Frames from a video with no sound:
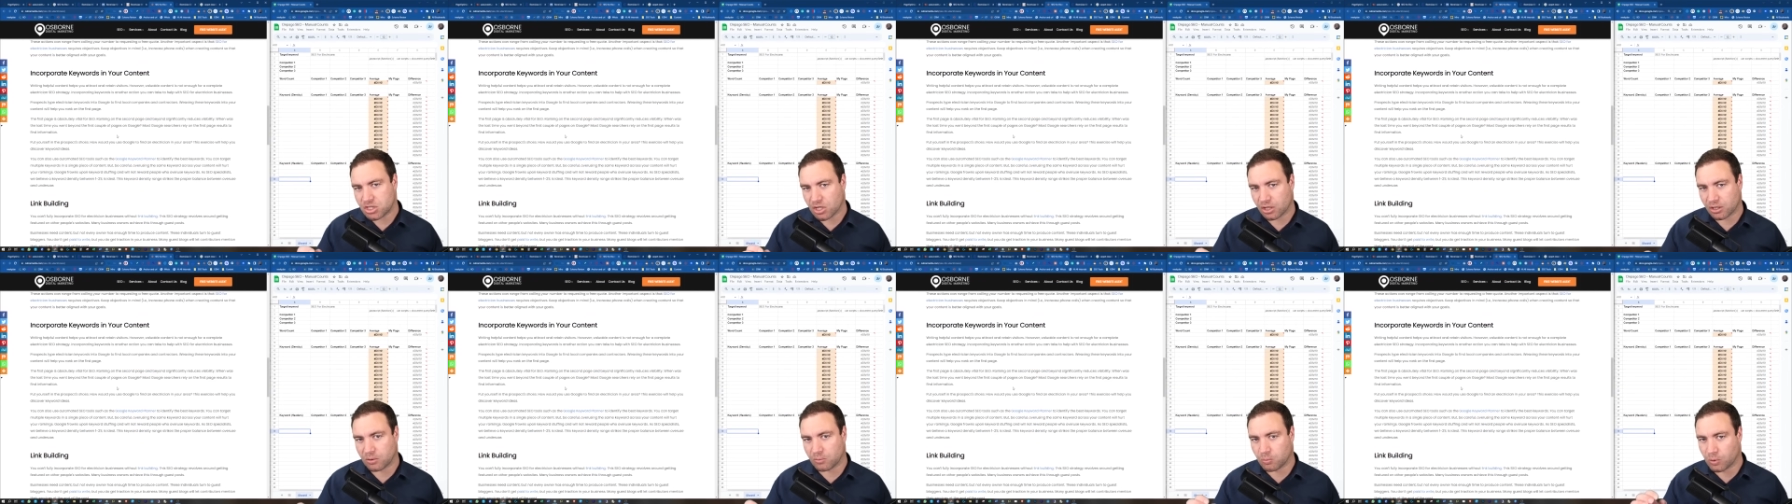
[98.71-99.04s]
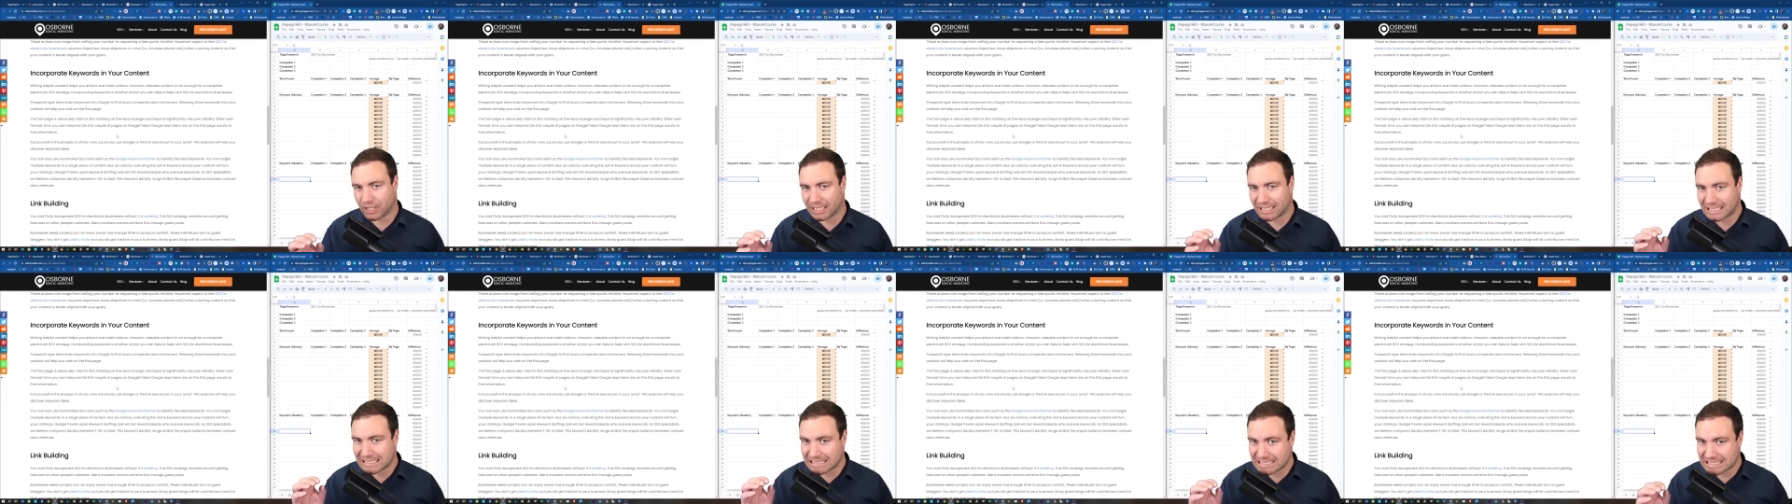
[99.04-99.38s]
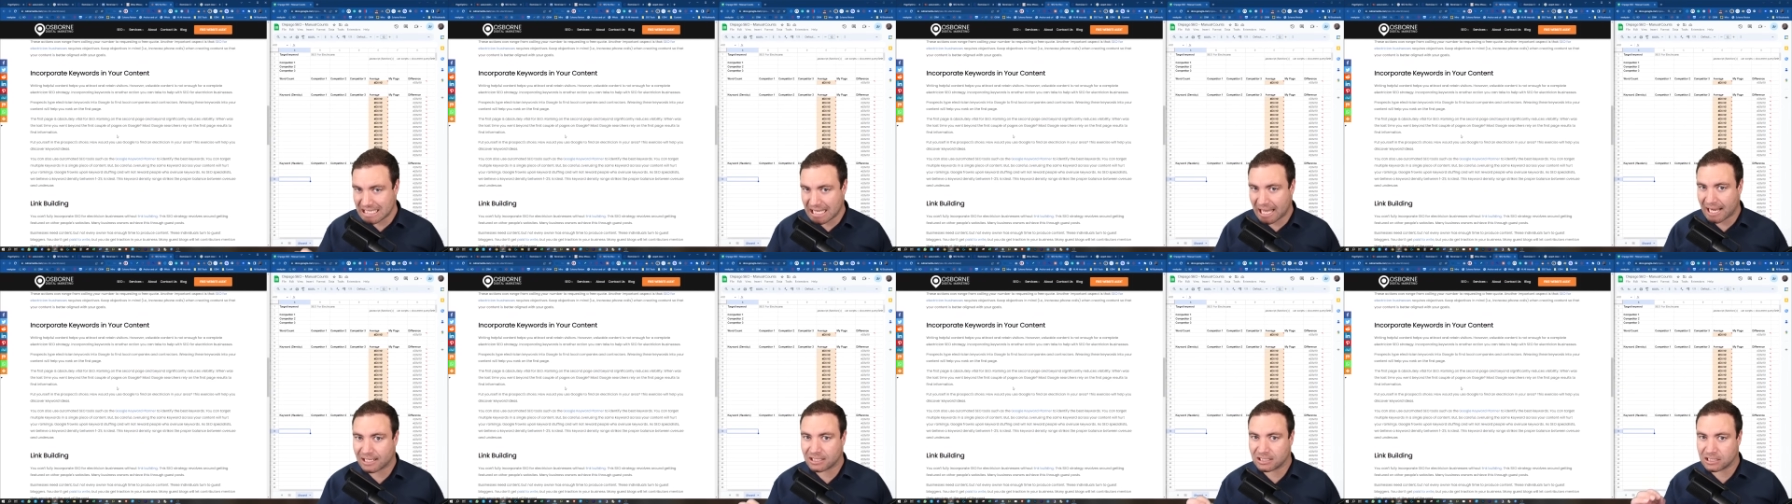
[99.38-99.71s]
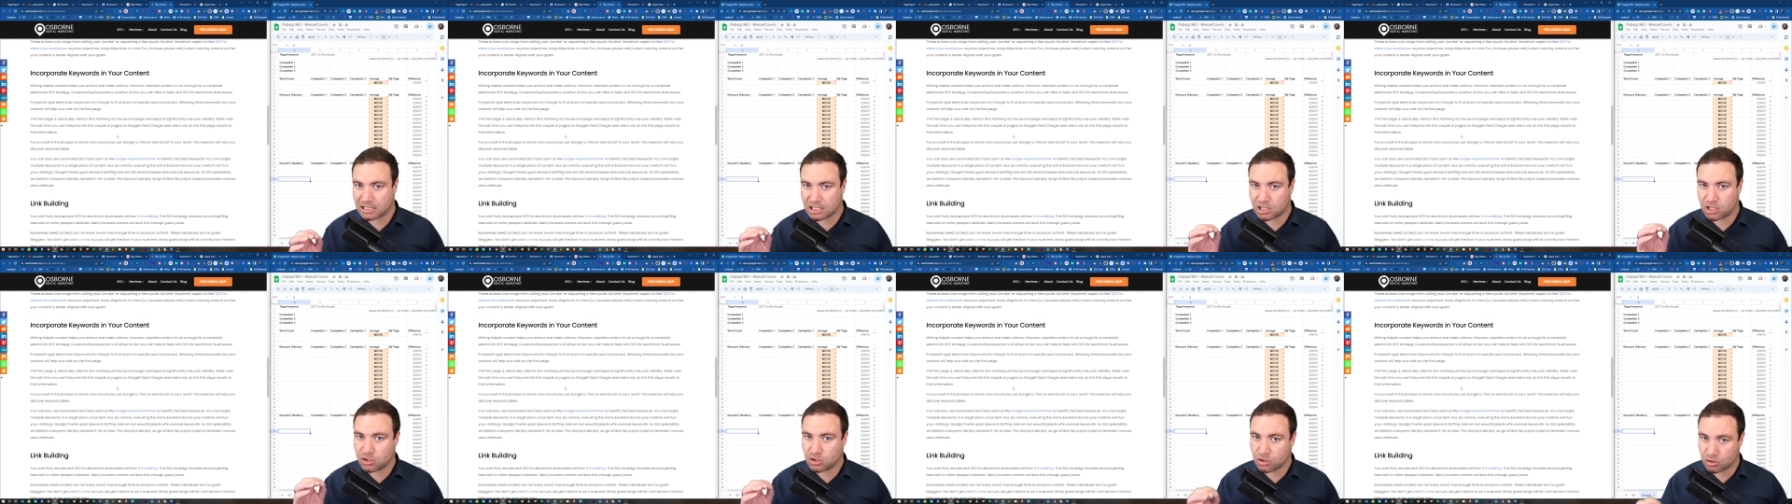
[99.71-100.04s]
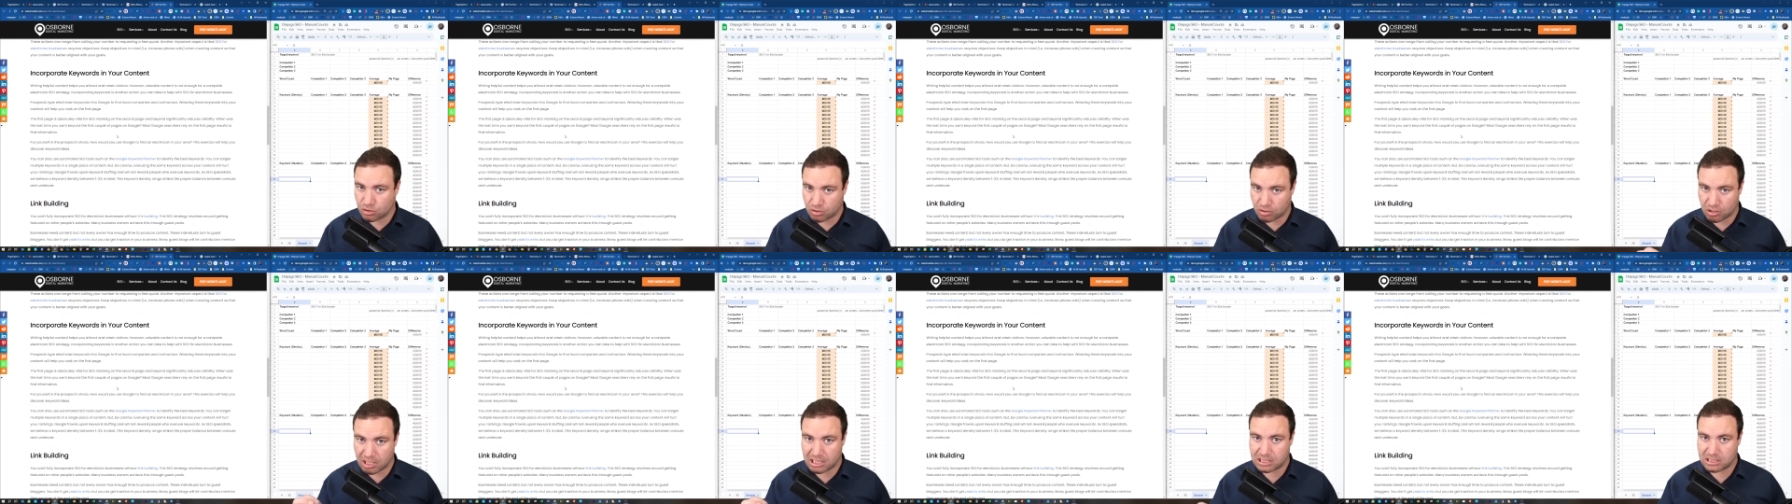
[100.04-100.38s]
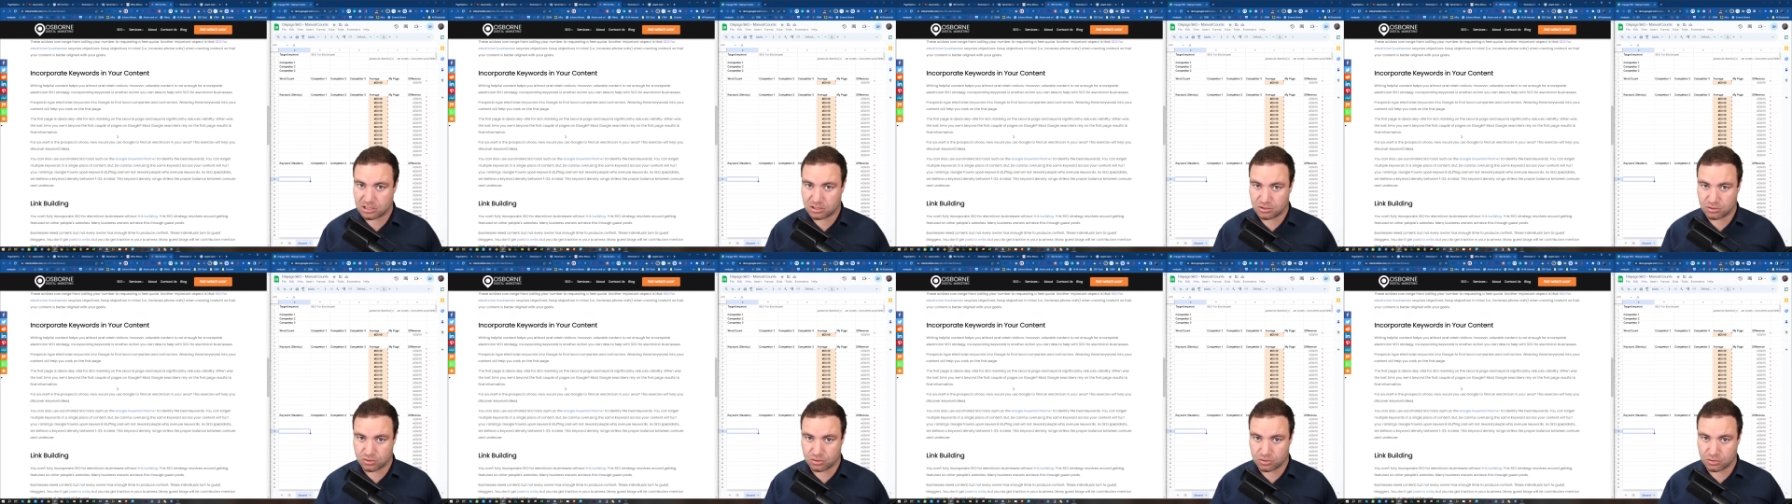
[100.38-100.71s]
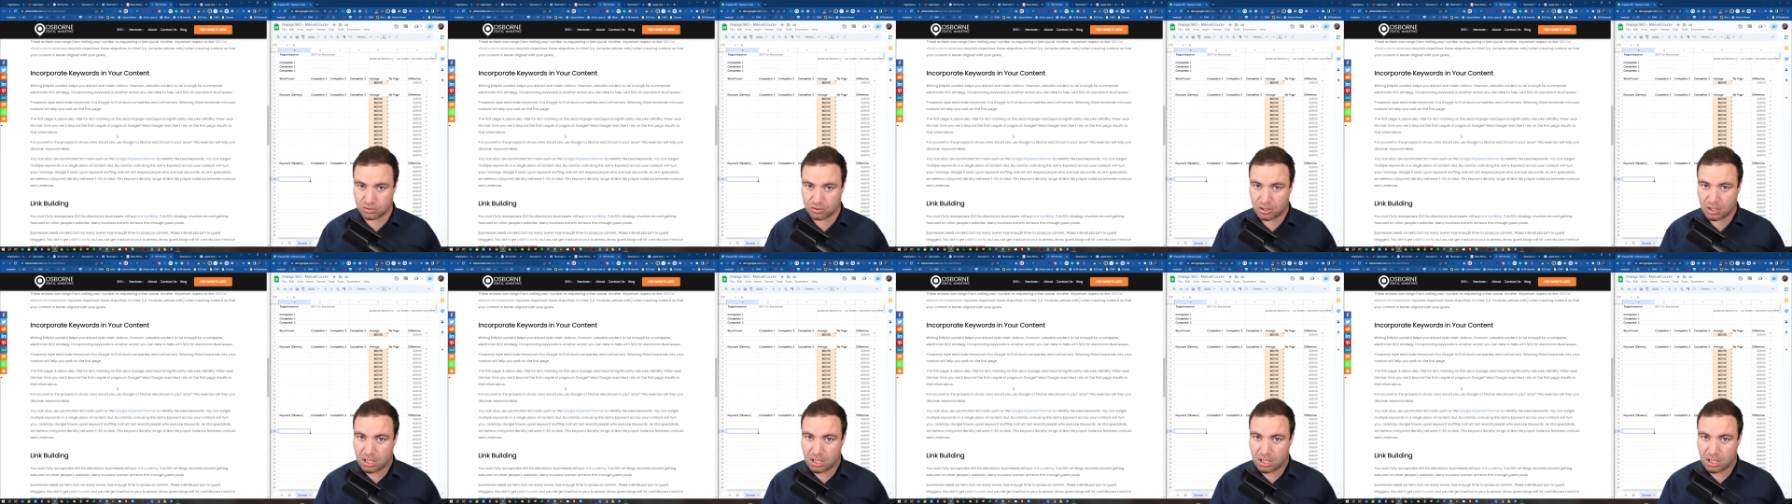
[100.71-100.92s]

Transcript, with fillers: you what exactly you need to do